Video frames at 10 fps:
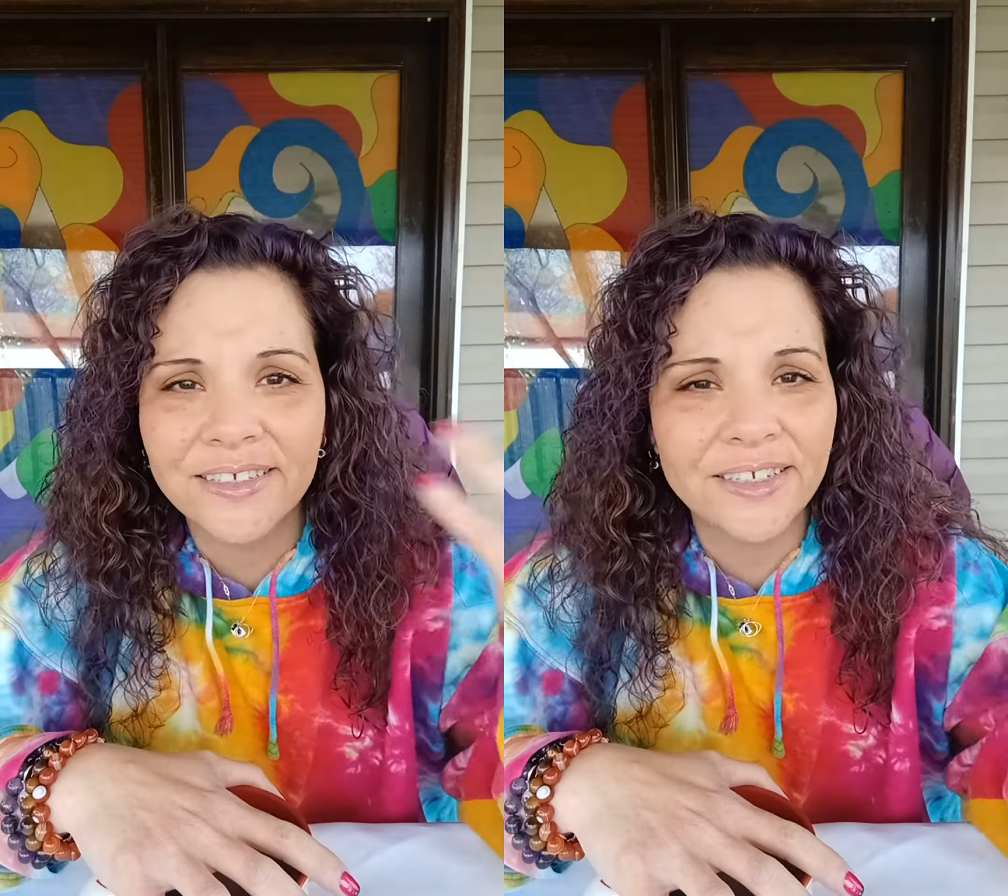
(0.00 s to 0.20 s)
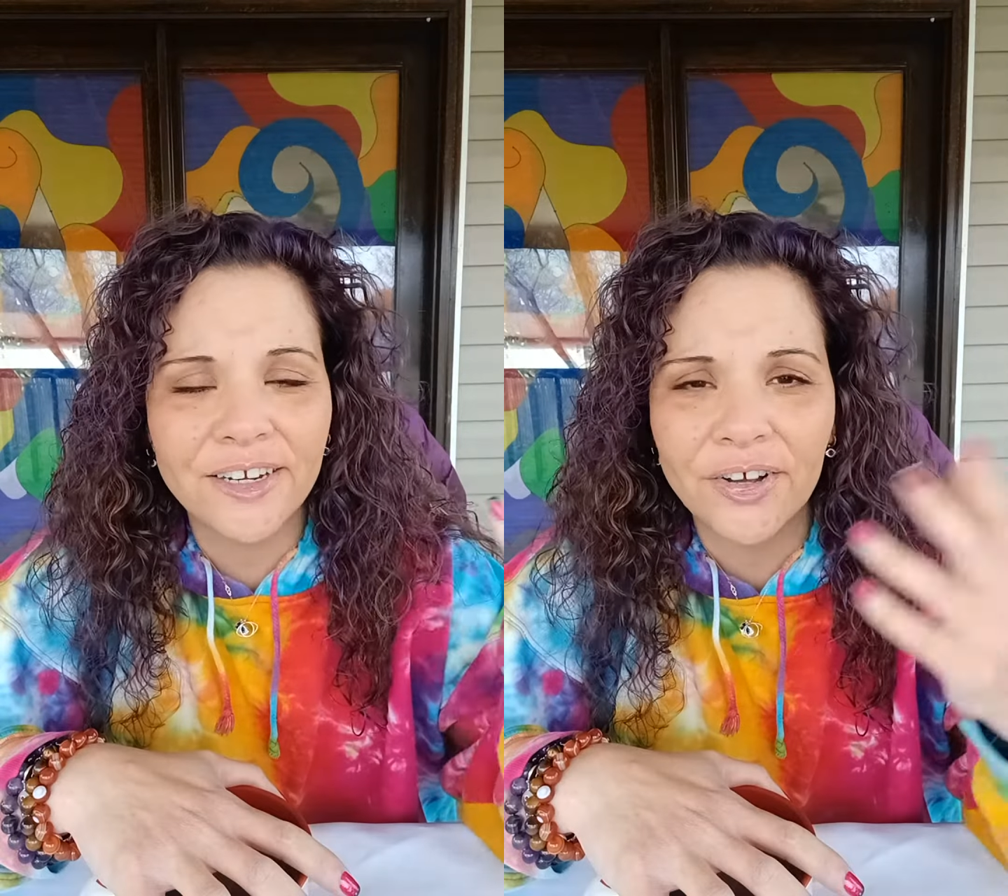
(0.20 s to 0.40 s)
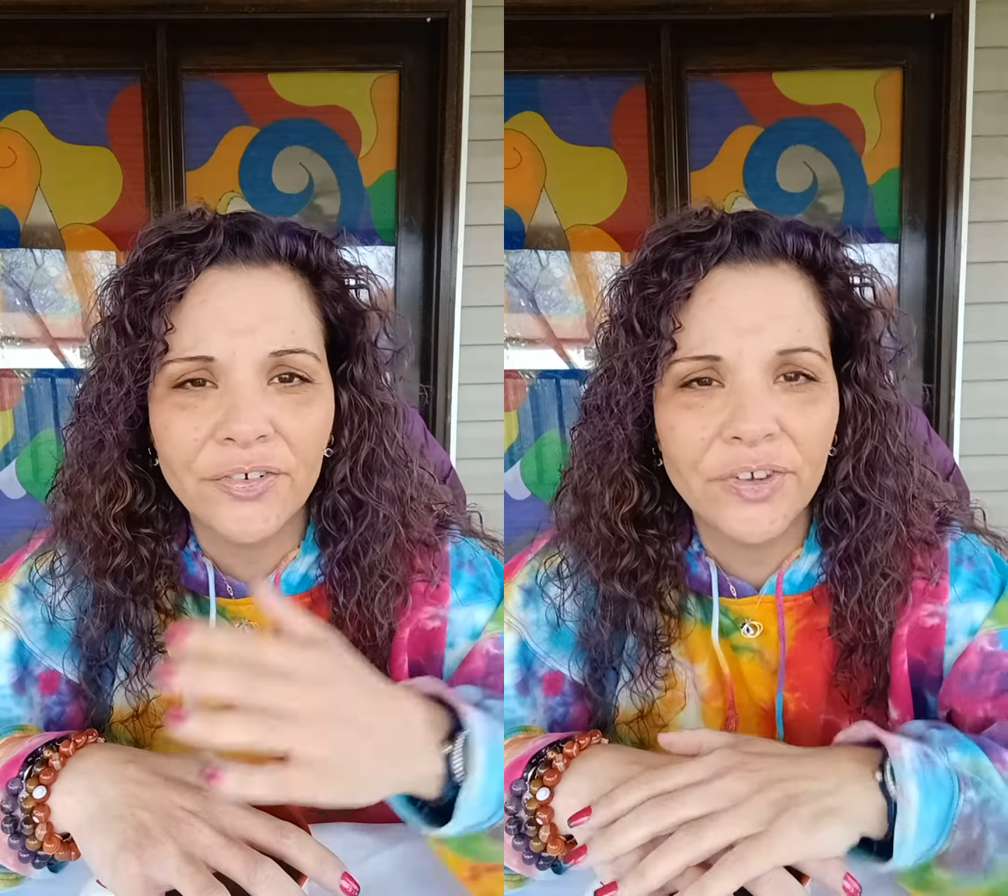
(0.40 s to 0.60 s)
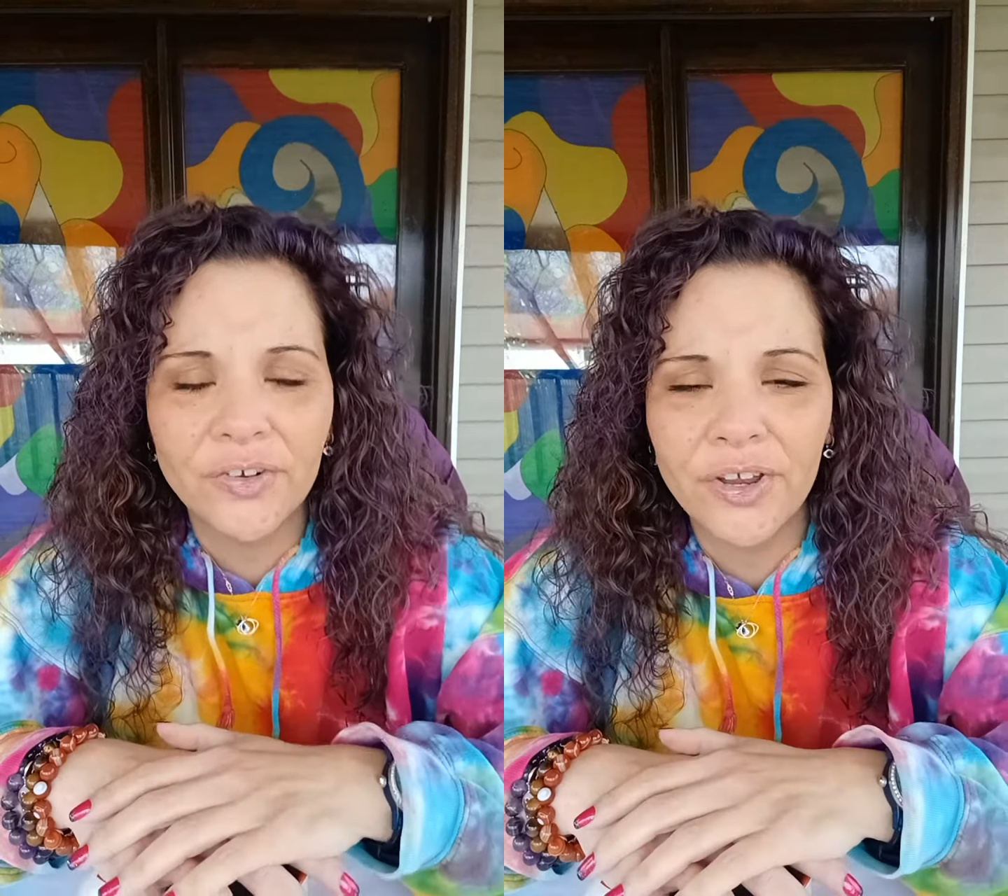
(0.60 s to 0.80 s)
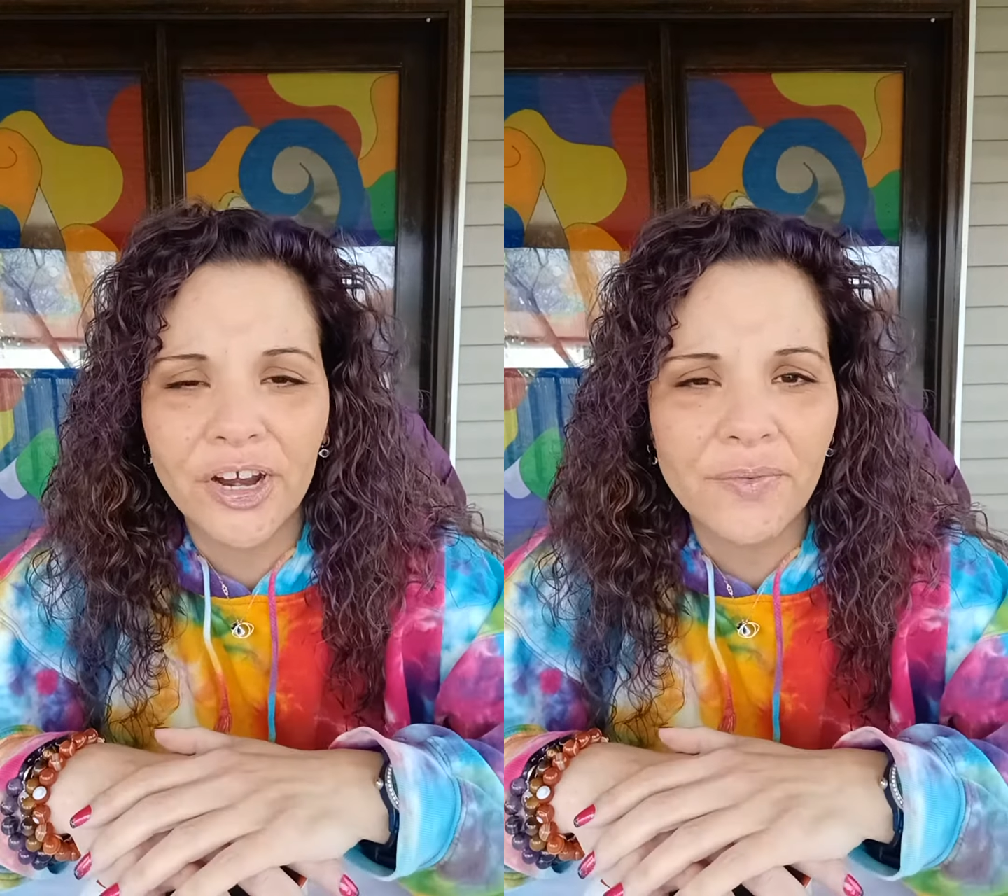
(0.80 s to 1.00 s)
you know, if you
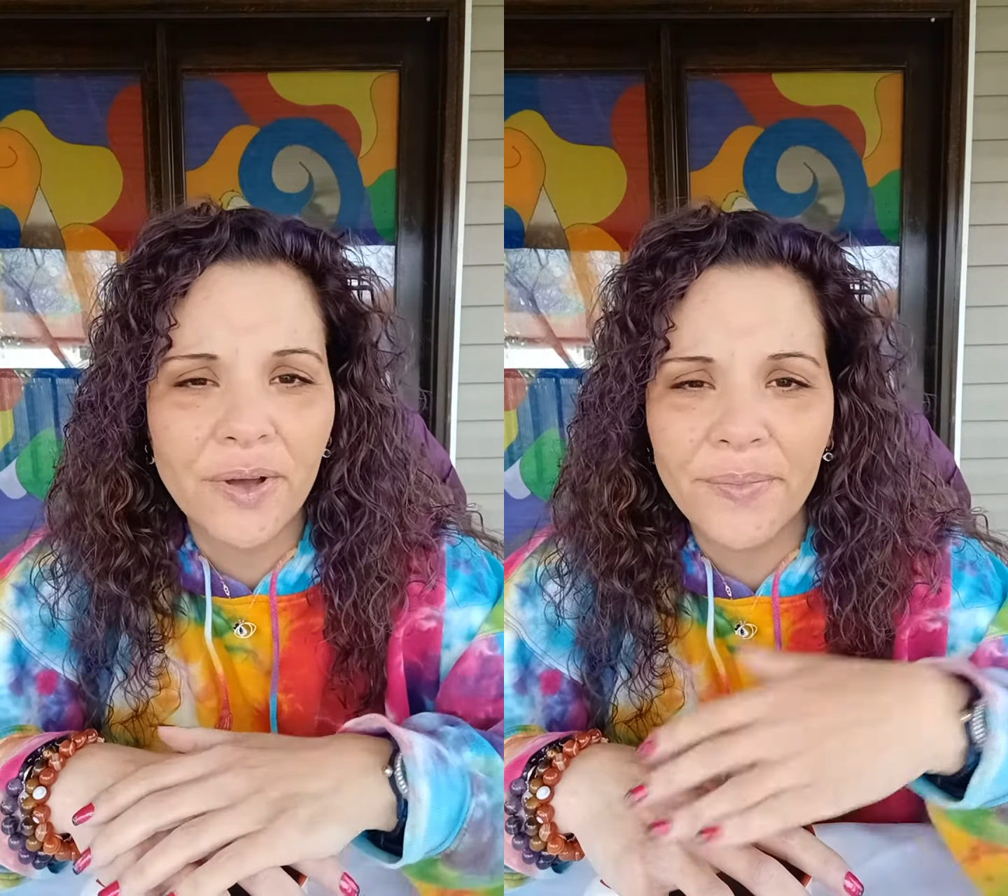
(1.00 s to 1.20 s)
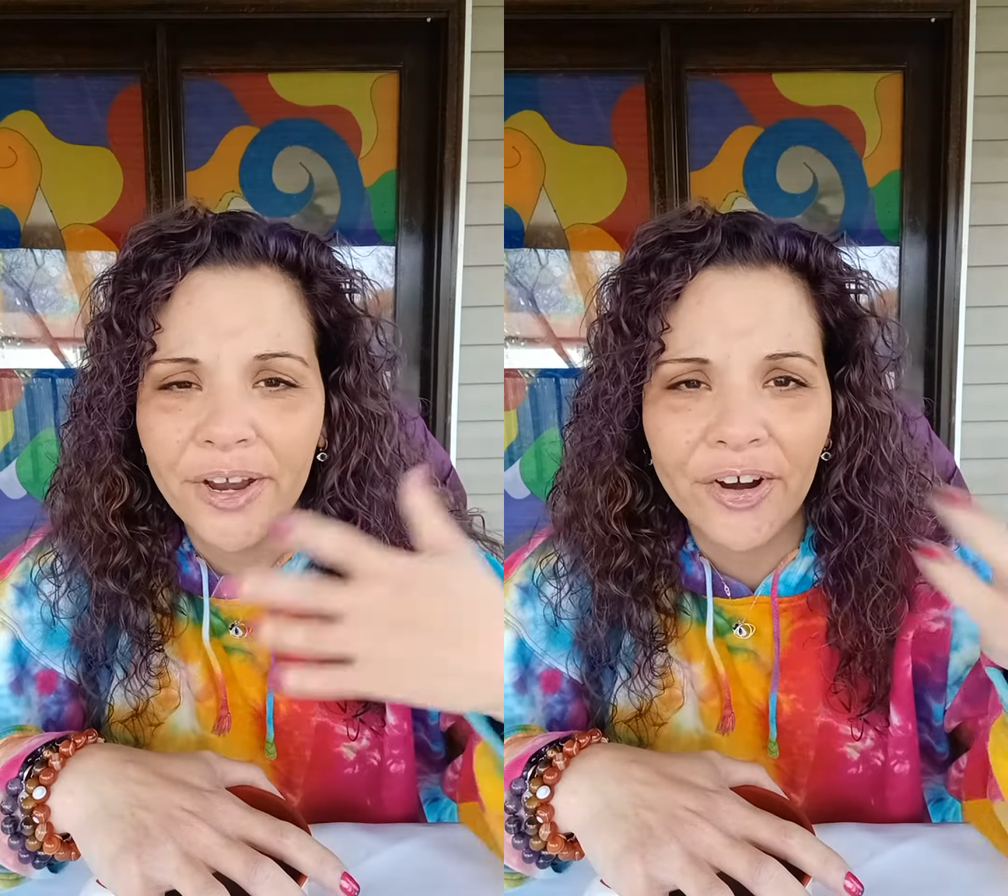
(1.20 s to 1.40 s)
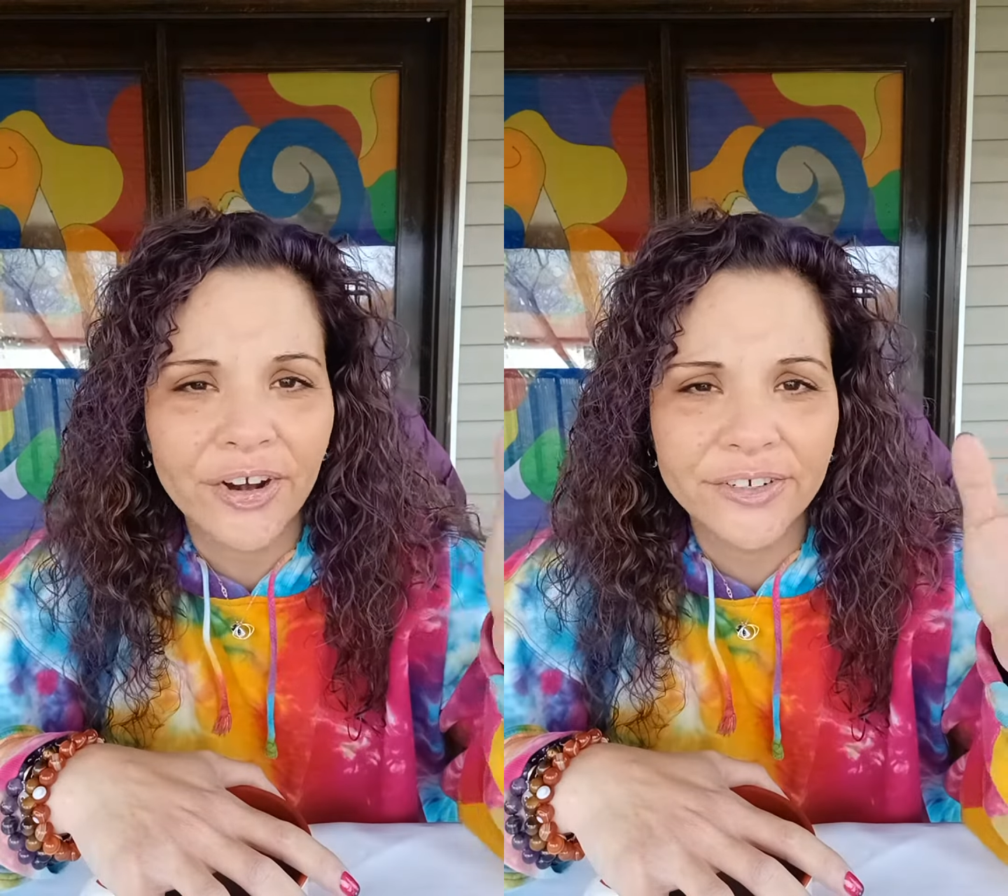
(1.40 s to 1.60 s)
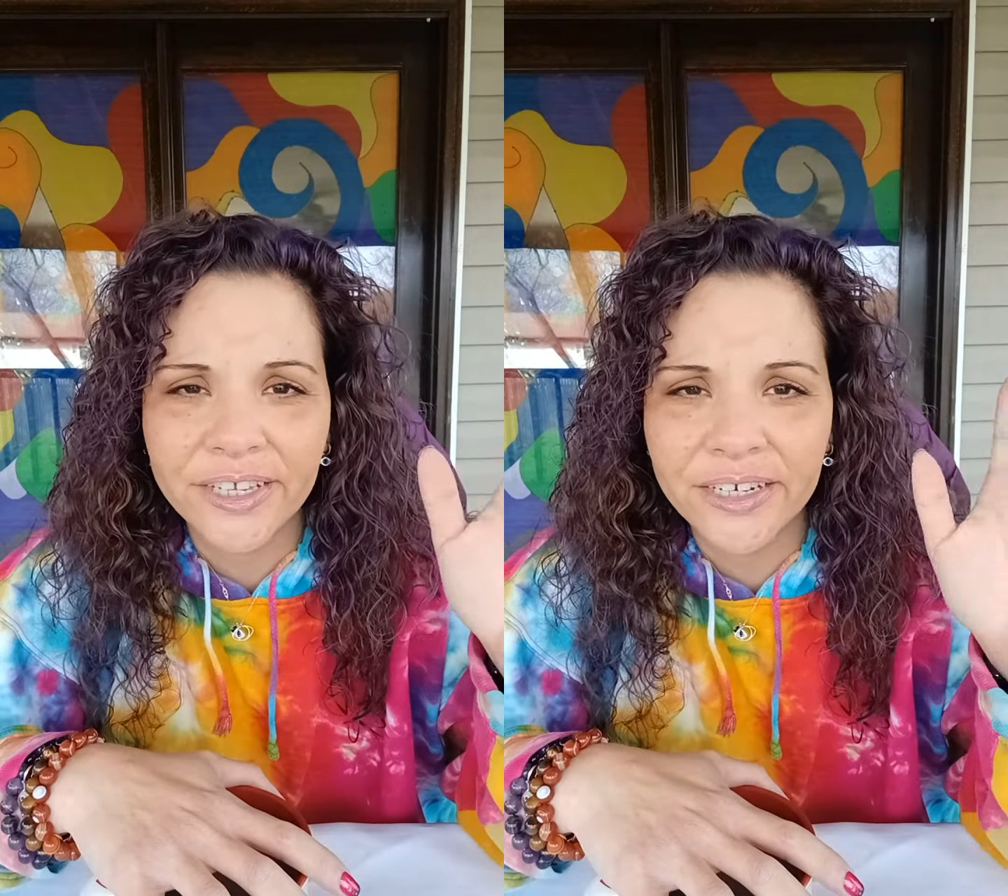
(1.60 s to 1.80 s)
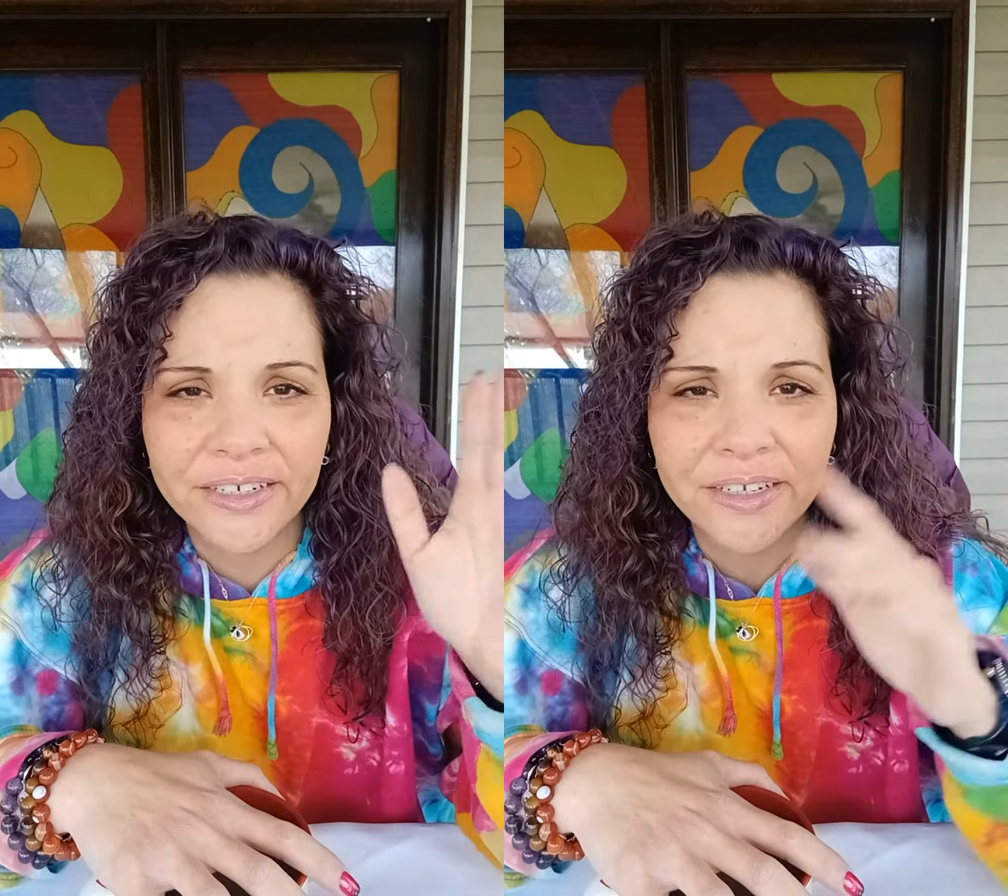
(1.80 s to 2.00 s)
don't care about my art,
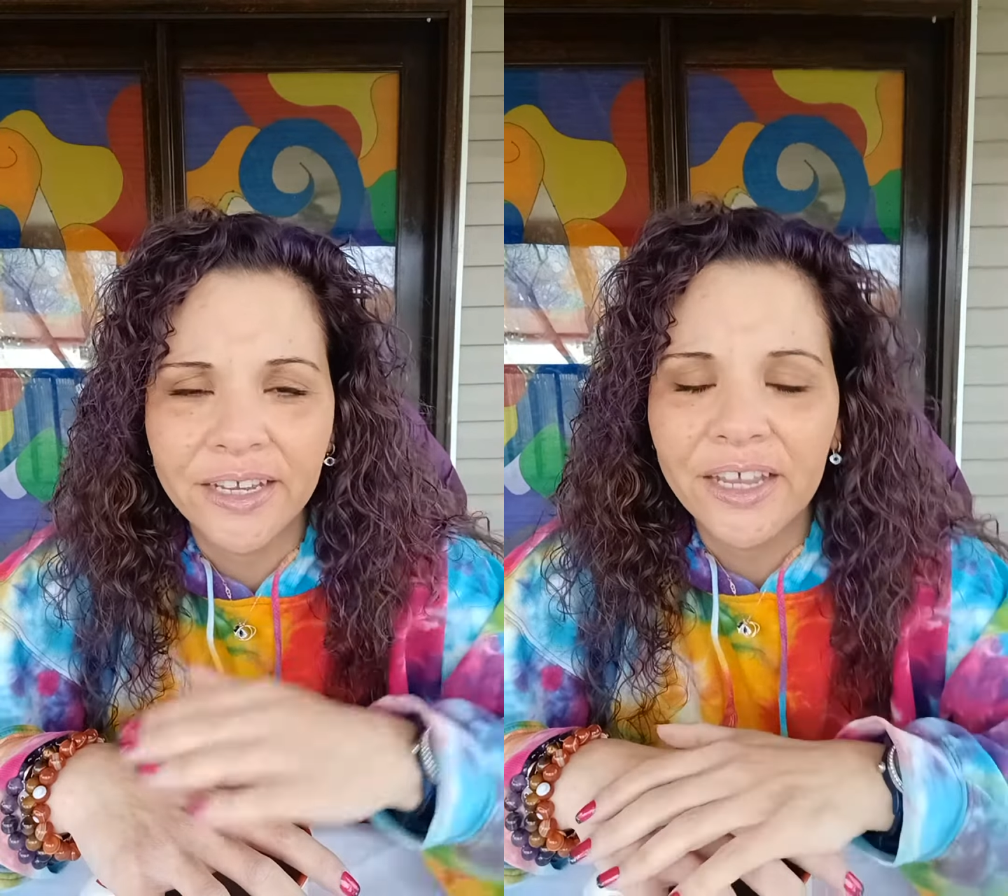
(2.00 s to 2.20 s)
then